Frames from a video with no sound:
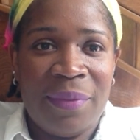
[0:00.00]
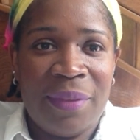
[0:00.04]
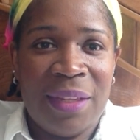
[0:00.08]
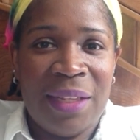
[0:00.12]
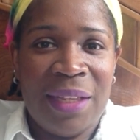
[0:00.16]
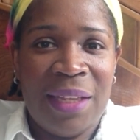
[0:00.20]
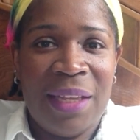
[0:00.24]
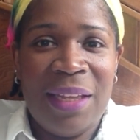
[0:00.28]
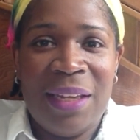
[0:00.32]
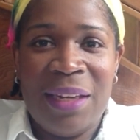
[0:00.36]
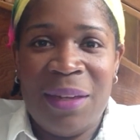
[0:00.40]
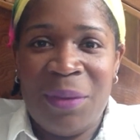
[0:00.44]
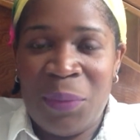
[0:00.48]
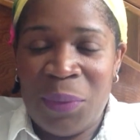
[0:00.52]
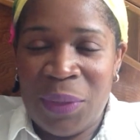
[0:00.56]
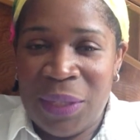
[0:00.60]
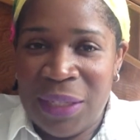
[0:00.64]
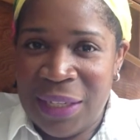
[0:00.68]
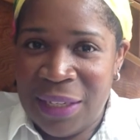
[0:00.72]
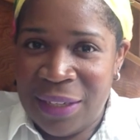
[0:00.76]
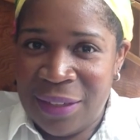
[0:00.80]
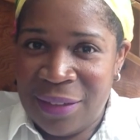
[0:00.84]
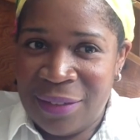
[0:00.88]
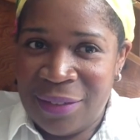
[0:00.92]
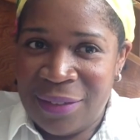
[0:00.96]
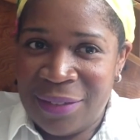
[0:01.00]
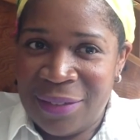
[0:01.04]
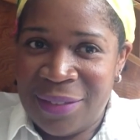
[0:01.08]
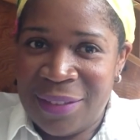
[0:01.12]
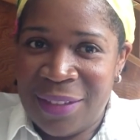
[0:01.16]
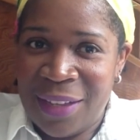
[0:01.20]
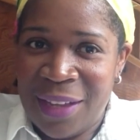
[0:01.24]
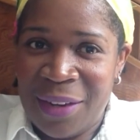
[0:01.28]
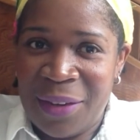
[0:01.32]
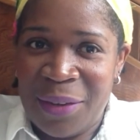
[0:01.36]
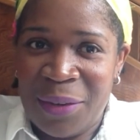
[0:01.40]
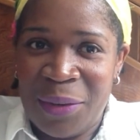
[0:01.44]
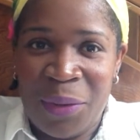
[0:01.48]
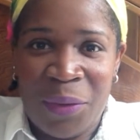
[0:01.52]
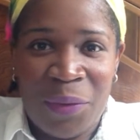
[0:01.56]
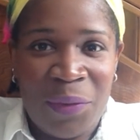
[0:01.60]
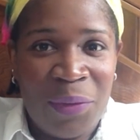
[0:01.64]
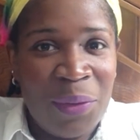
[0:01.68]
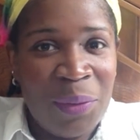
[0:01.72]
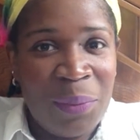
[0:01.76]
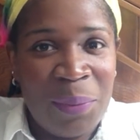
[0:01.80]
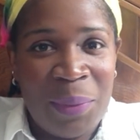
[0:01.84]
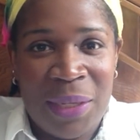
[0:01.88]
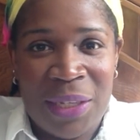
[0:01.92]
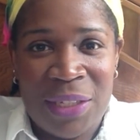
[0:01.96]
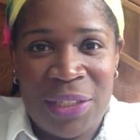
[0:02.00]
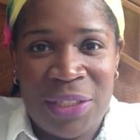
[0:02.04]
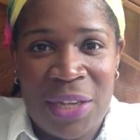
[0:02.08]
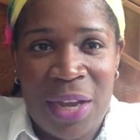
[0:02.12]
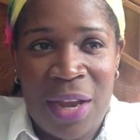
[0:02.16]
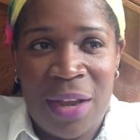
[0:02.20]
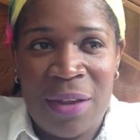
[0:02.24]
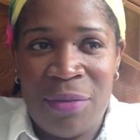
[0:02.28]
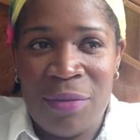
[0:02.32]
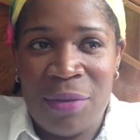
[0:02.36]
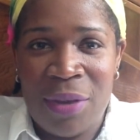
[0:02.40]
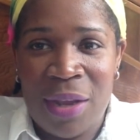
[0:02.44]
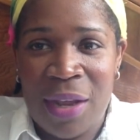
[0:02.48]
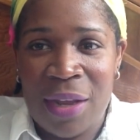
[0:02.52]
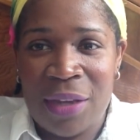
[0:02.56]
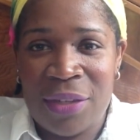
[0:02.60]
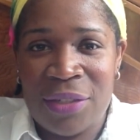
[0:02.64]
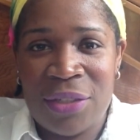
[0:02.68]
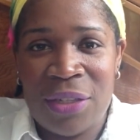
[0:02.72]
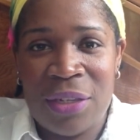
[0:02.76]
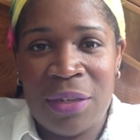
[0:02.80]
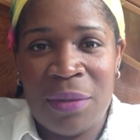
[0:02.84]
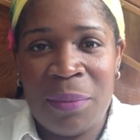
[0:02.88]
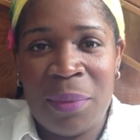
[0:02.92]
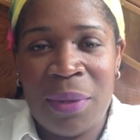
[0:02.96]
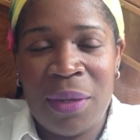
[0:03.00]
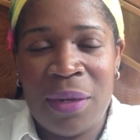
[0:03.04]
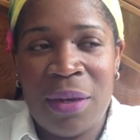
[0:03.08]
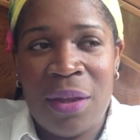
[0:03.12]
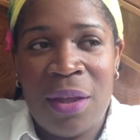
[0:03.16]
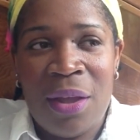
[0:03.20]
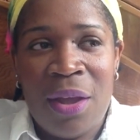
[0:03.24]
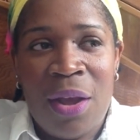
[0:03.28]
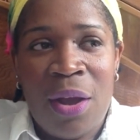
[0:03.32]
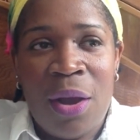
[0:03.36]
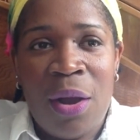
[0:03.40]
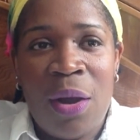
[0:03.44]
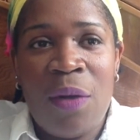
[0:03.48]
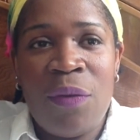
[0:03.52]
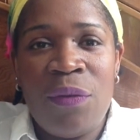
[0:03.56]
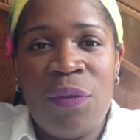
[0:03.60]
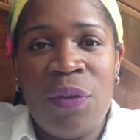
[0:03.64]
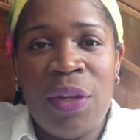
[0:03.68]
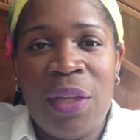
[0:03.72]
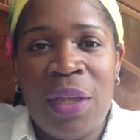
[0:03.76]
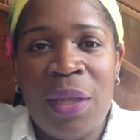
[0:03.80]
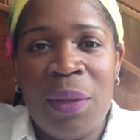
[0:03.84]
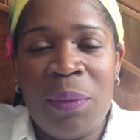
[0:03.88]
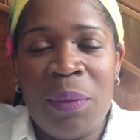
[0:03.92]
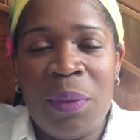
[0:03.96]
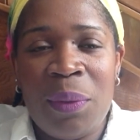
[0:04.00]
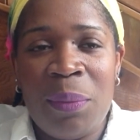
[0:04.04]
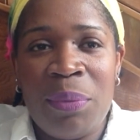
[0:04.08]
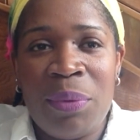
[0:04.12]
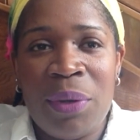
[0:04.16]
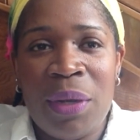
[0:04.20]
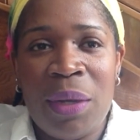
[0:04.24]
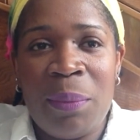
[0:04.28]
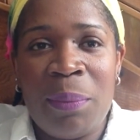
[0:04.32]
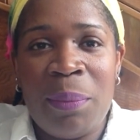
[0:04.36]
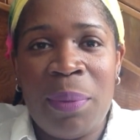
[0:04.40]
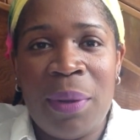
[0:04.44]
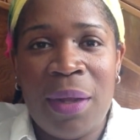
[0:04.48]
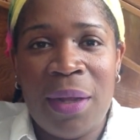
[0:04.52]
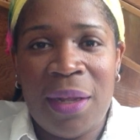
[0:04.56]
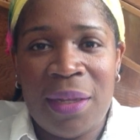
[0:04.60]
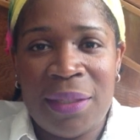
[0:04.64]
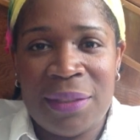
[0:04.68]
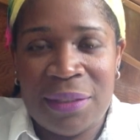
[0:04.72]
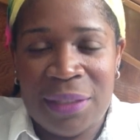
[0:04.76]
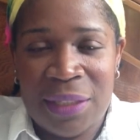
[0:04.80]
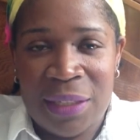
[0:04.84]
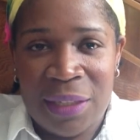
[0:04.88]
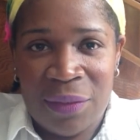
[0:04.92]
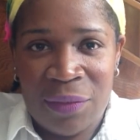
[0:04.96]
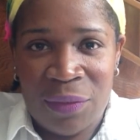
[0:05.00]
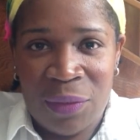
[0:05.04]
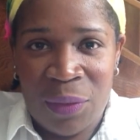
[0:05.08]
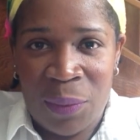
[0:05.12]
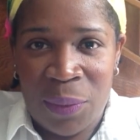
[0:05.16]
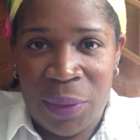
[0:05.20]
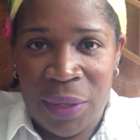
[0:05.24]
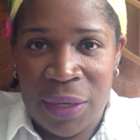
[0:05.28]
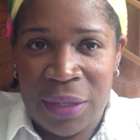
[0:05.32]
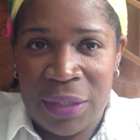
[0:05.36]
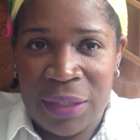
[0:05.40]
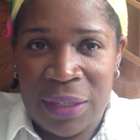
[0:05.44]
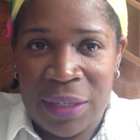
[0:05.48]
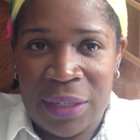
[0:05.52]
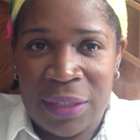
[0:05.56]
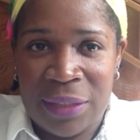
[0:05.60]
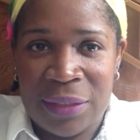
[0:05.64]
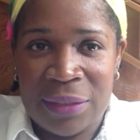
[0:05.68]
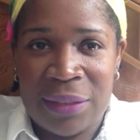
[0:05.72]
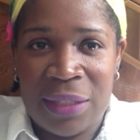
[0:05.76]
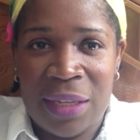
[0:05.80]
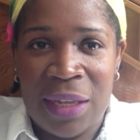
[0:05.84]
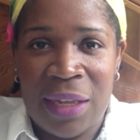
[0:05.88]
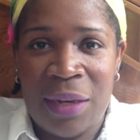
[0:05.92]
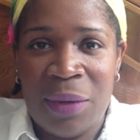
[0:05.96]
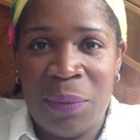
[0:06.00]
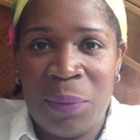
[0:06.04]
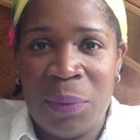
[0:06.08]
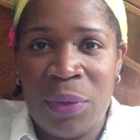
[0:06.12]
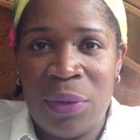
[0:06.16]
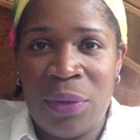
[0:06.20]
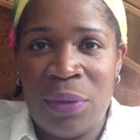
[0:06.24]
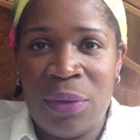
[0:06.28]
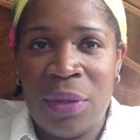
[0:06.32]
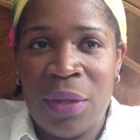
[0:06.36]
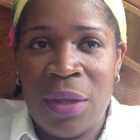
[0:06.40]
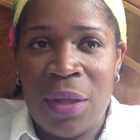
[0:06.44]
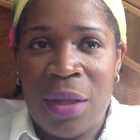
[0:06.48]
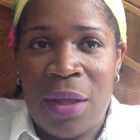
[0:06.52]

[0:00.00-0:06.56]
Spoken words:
anyone else. I don't know if it will be a chain reaction, but hopefully it will bring positive awareness. It will